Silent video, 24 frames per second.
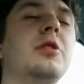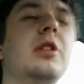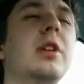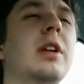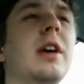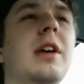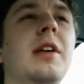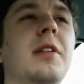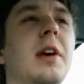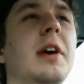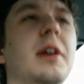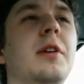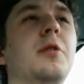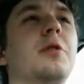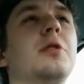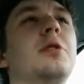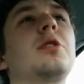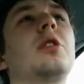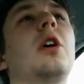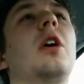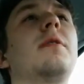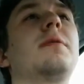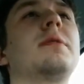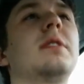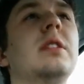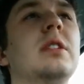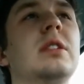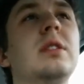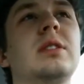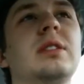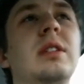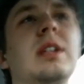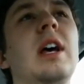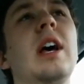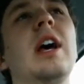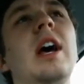And she didn't like her
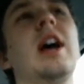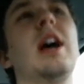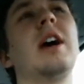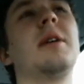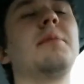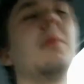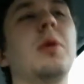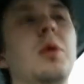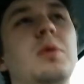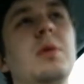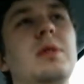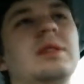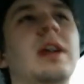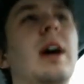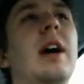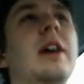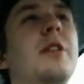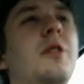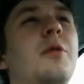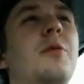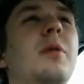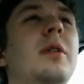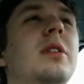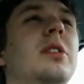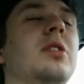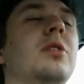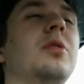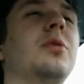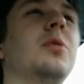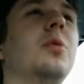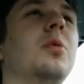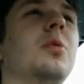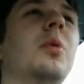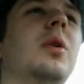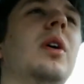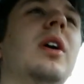softest, most "I don't want
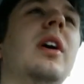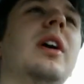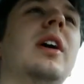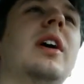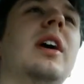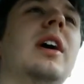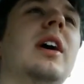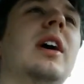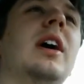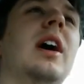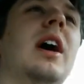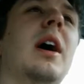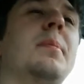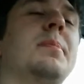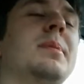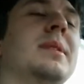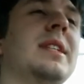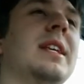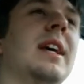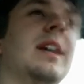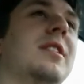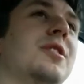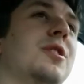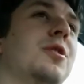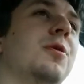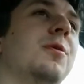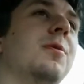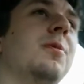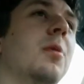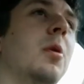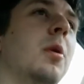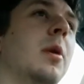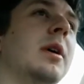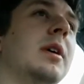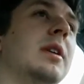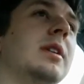to upset
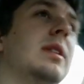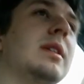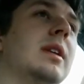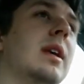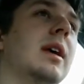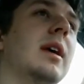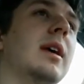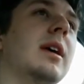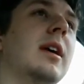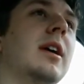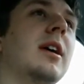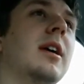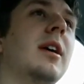you" voice,